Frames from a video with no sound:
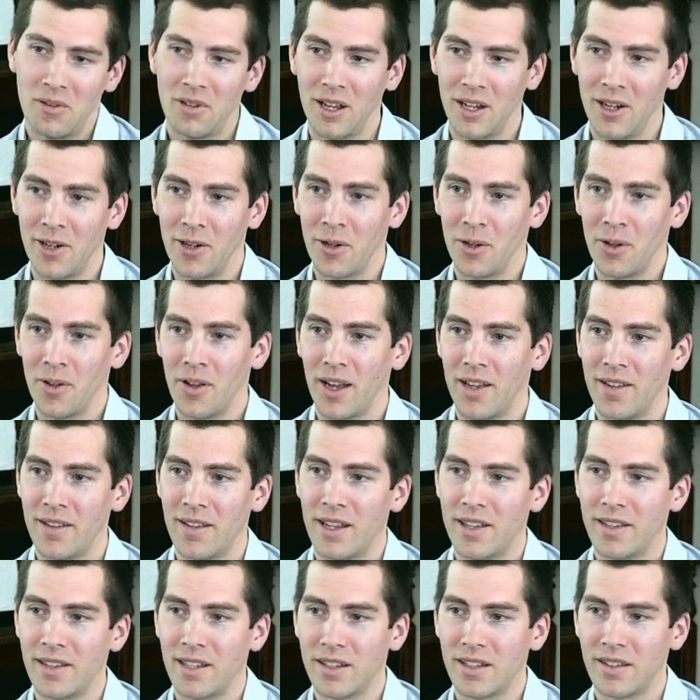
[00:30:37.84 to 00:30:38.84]
I don't know.
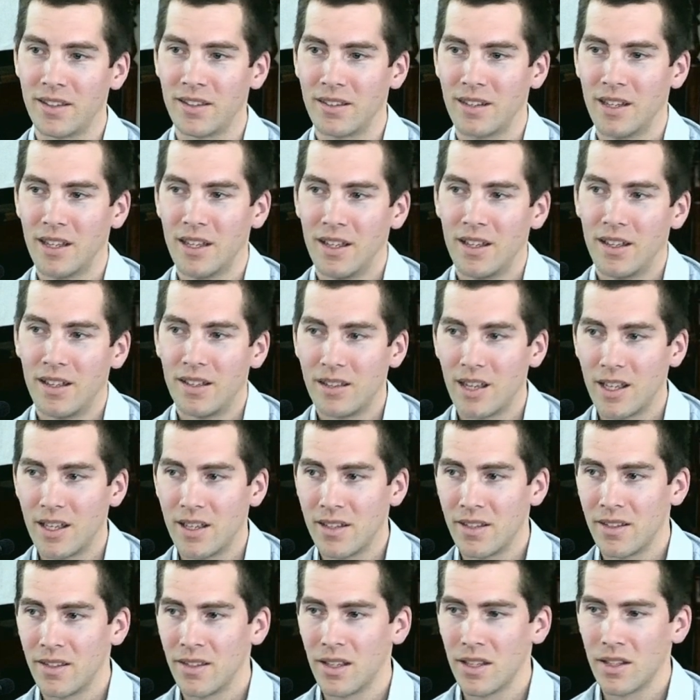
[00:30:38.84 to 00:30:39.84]
I think
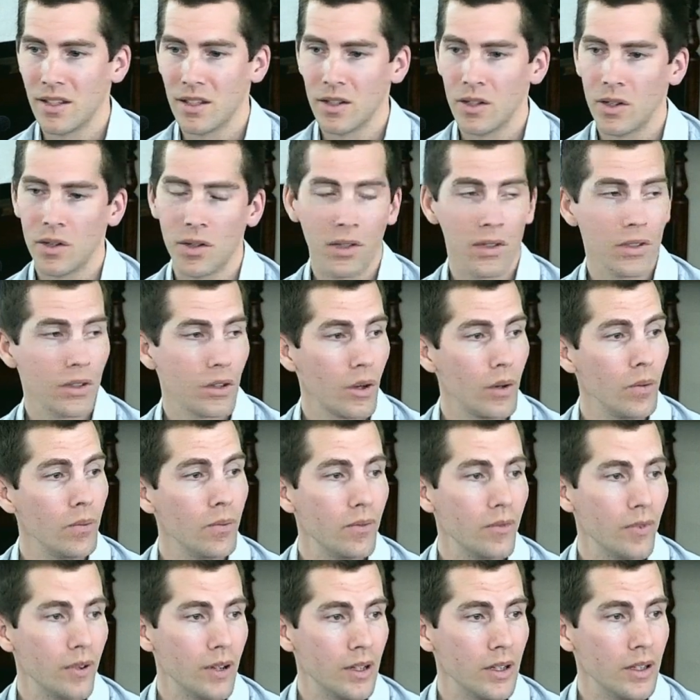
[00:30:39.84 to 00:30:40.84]
there's a lot of scope
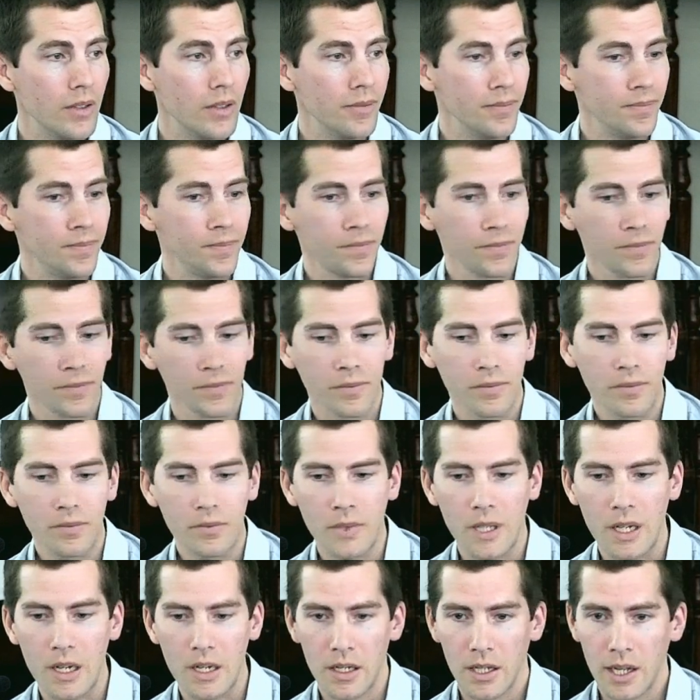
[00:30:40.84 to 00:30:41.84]
for
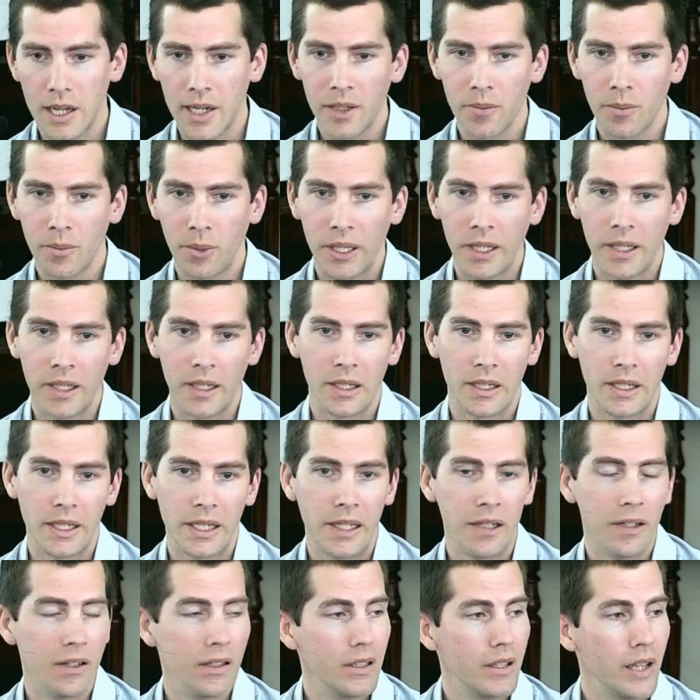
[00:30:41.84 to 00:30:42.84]
luck being a
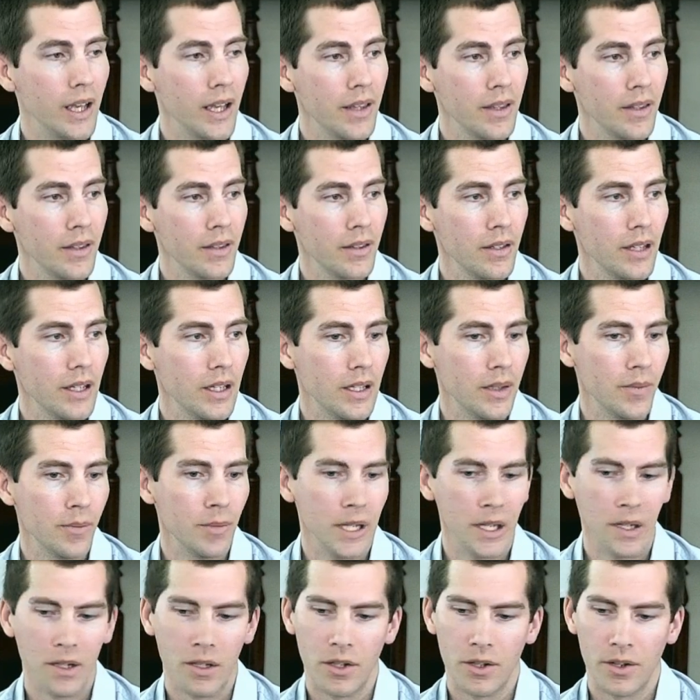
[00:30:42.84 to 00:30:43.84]
leader in that
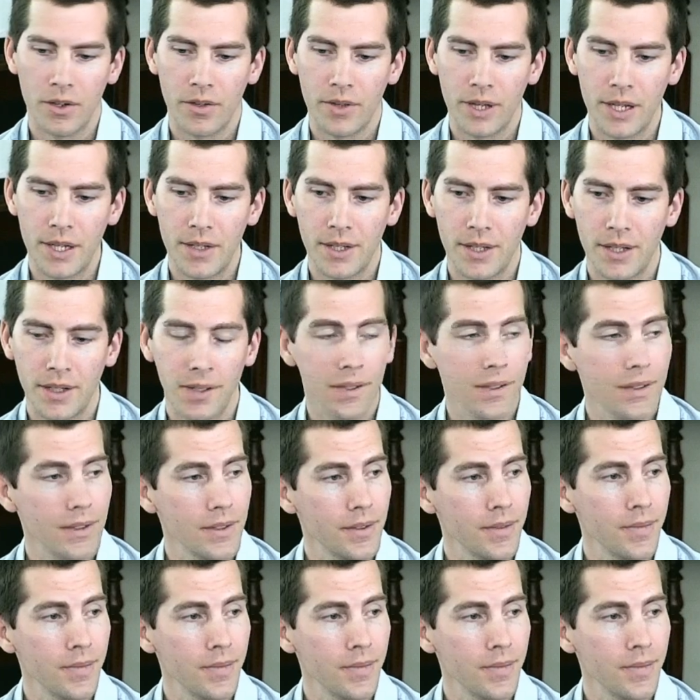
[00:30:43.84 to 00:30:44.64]
in a lot of these things.